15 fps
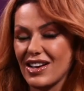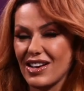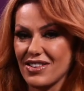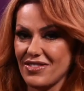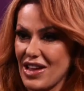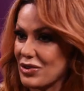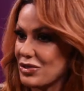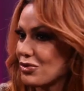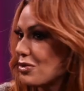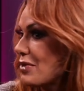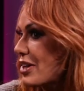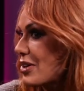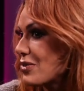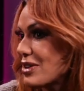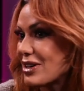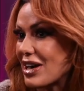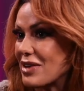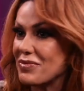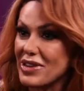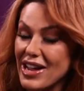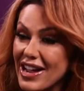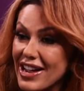and that was my career,
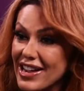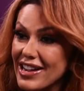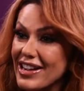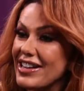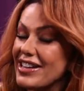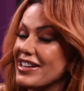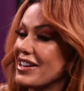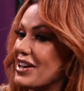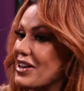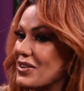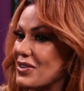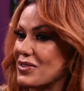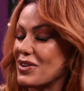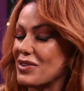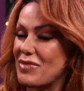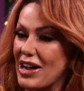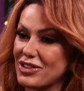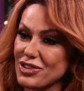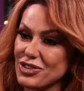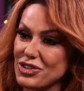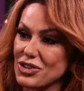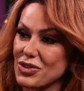MBA,
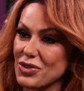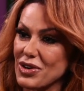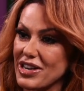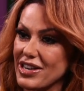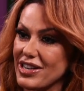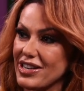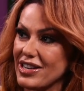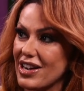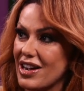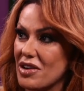bachelor's degree,